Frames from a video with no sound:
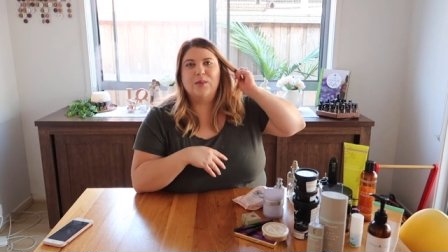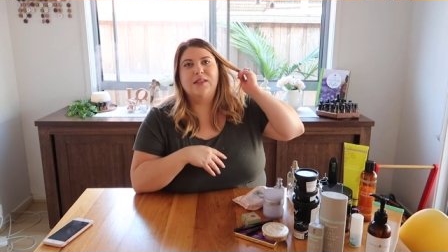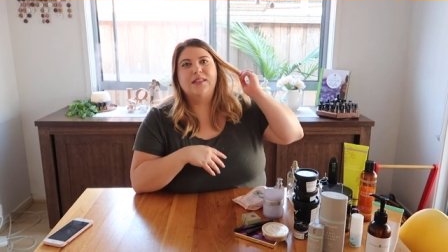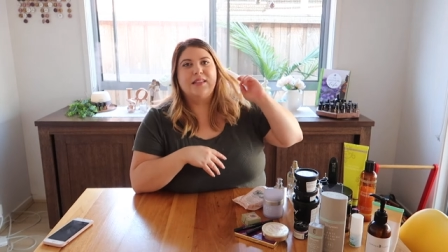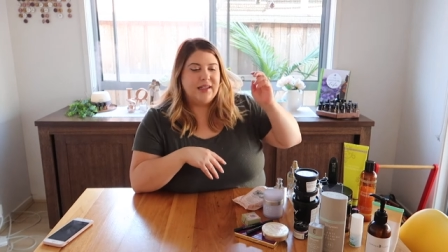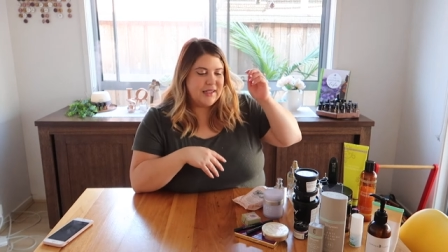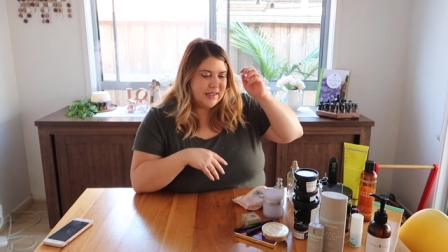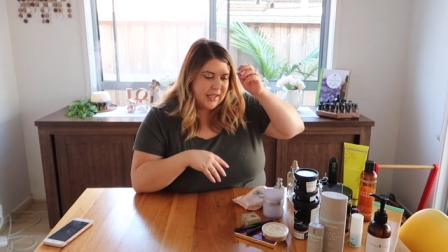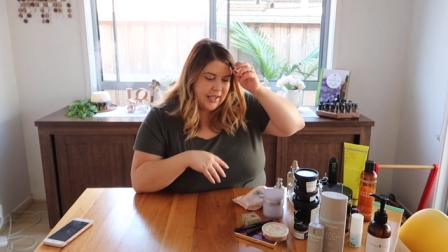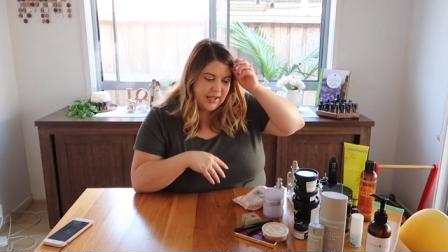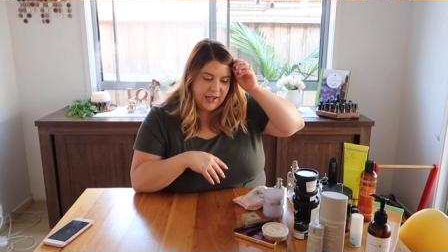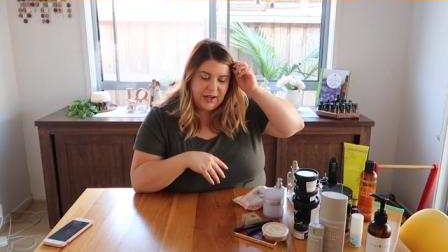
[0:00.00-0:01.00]
with
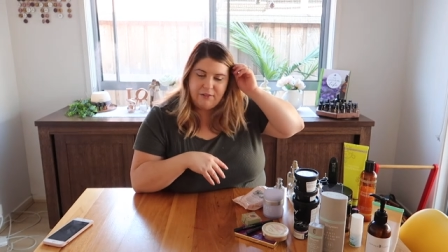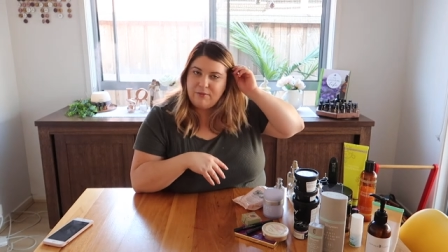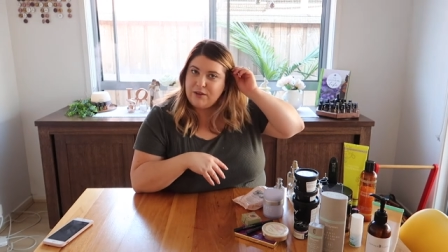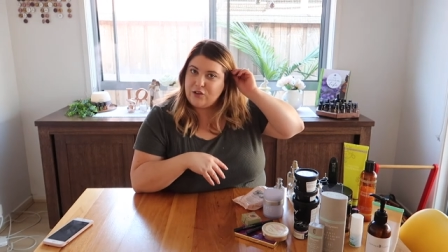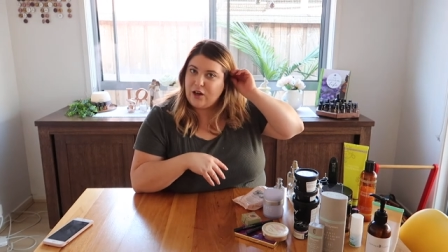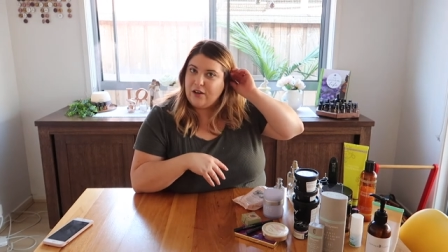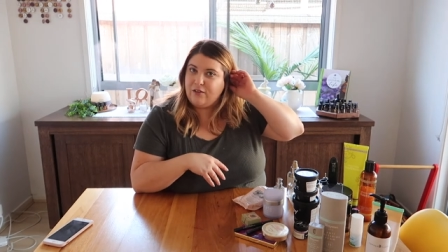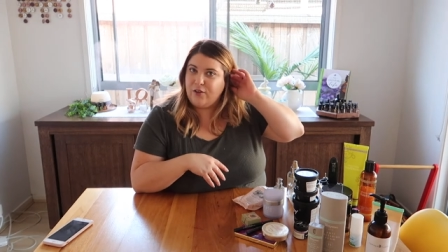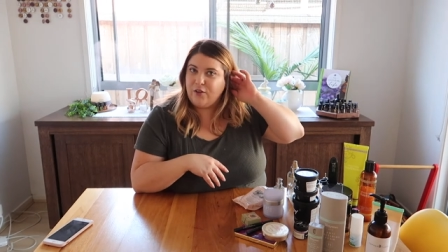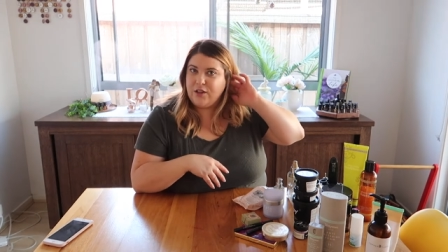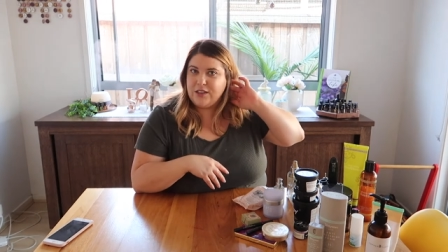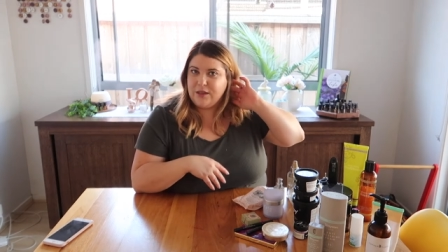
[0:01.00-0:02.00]
skincare. I've been trying to
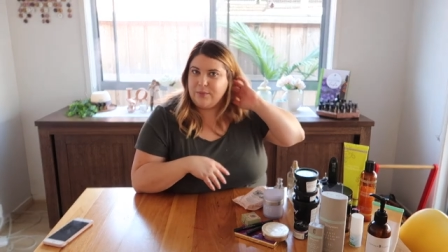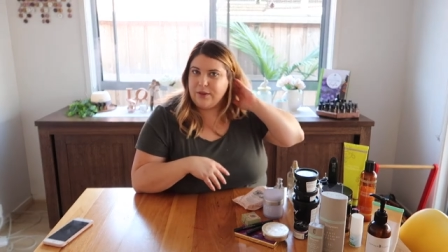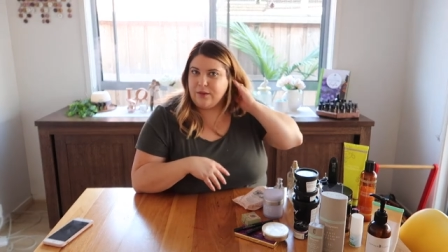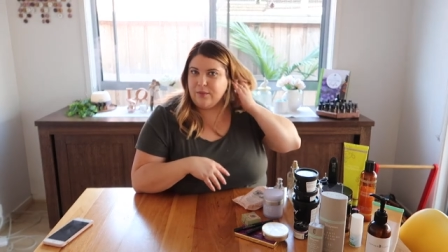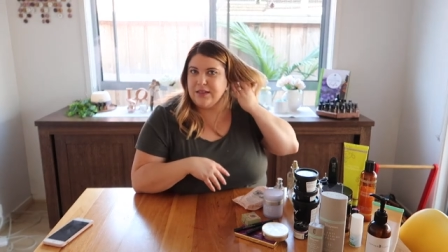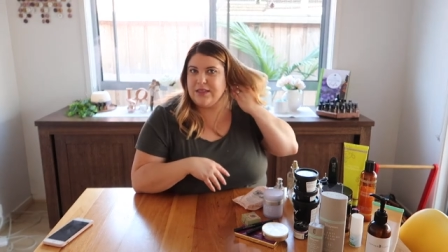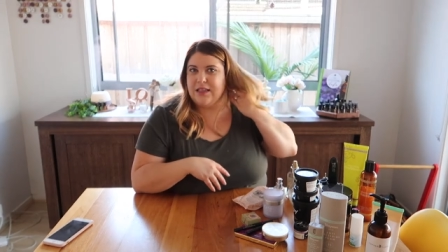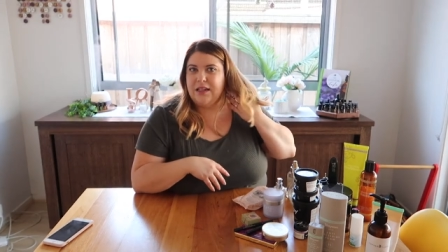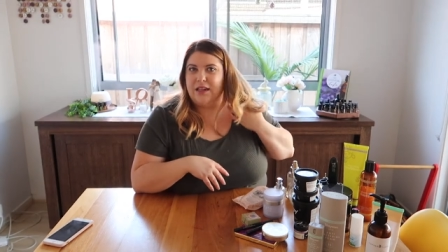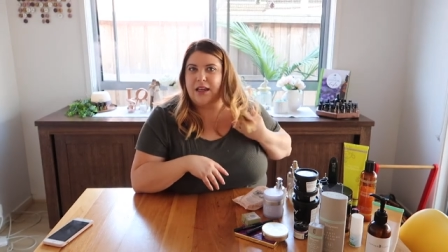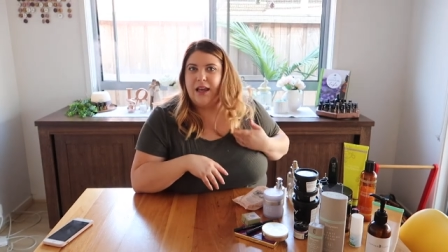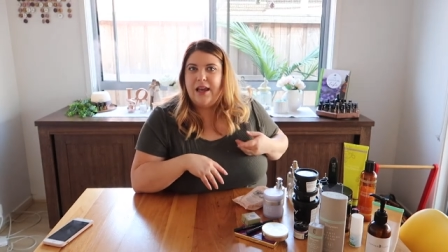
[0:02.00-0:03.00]
focus a bit on my
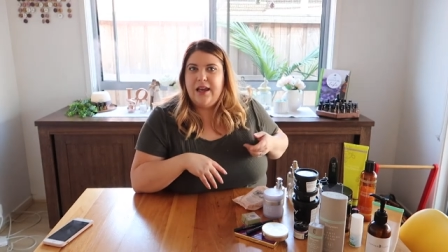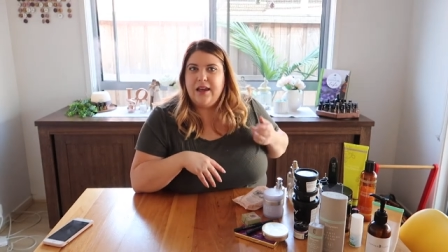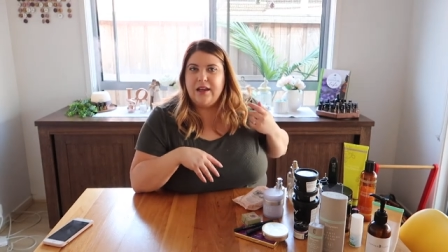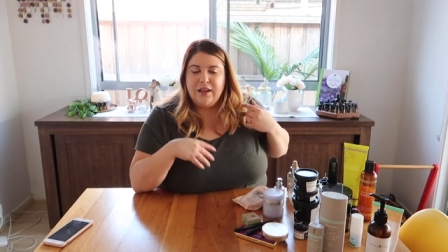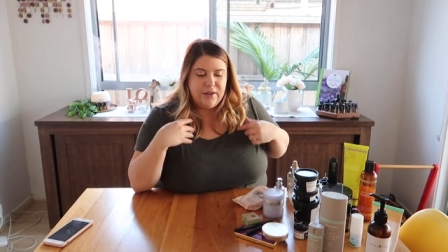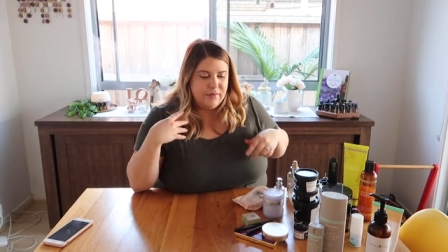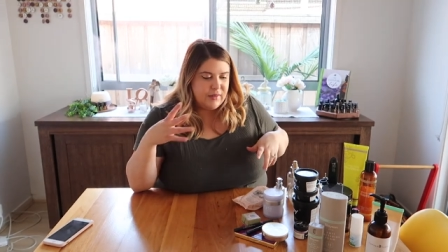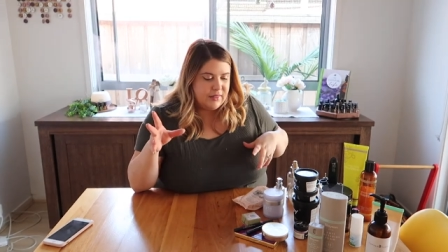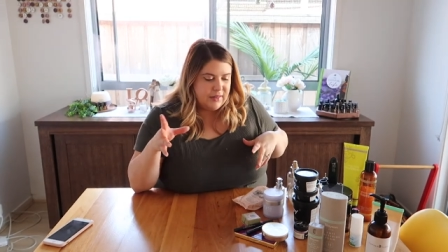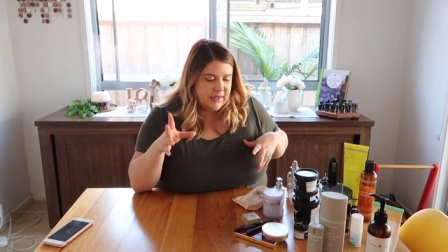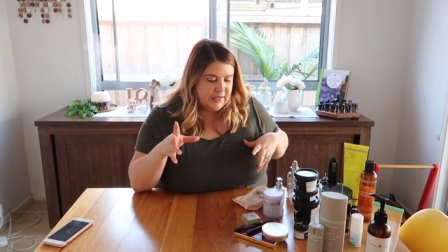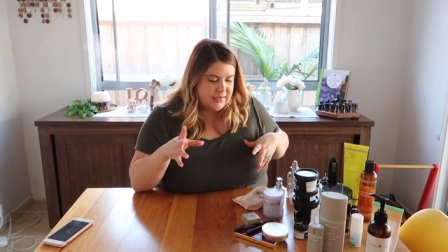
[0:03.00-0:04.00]
skincare
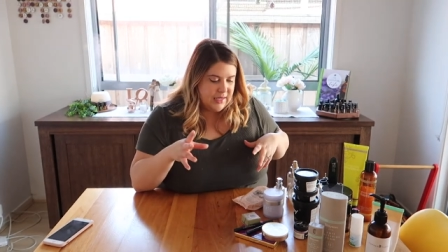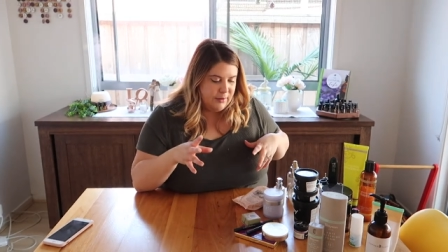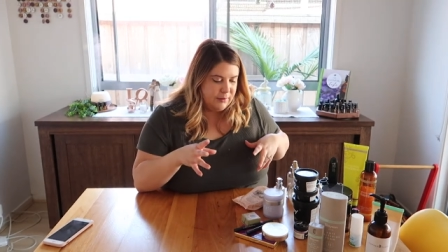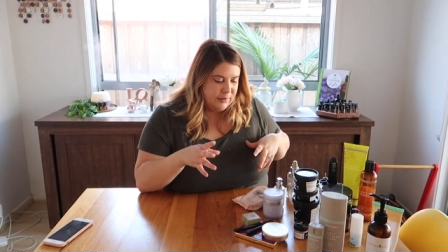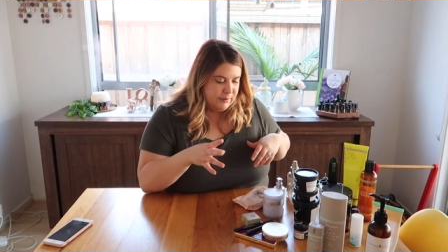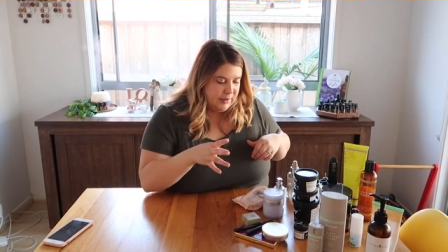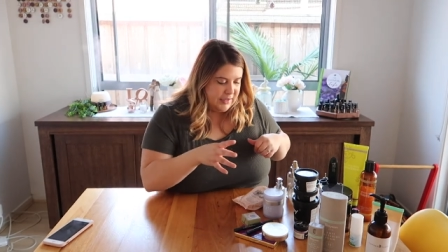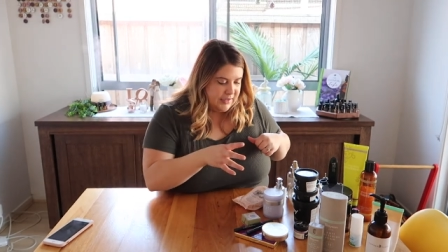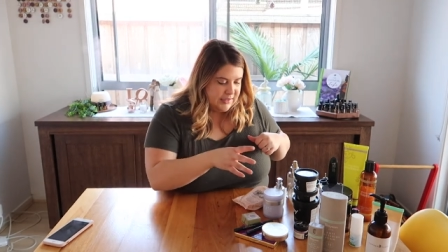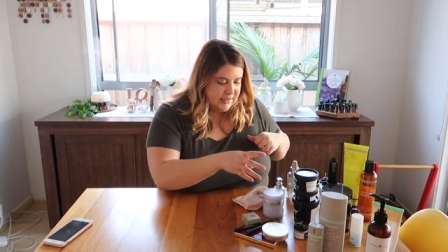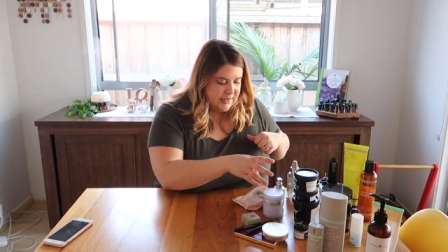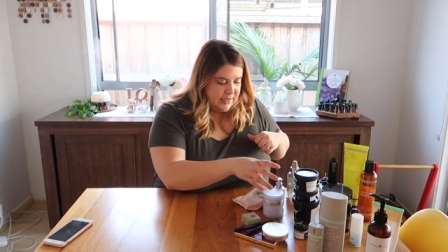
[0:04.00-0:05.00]
the last couple of
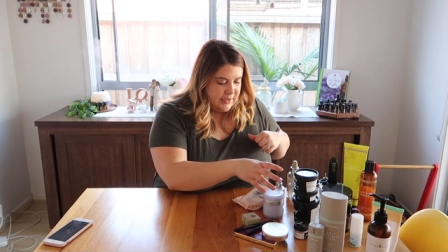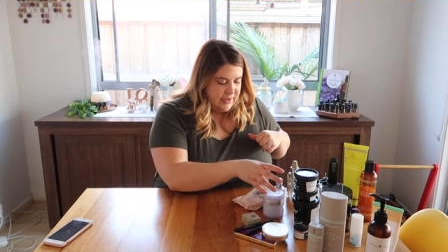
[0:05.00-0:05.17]
months.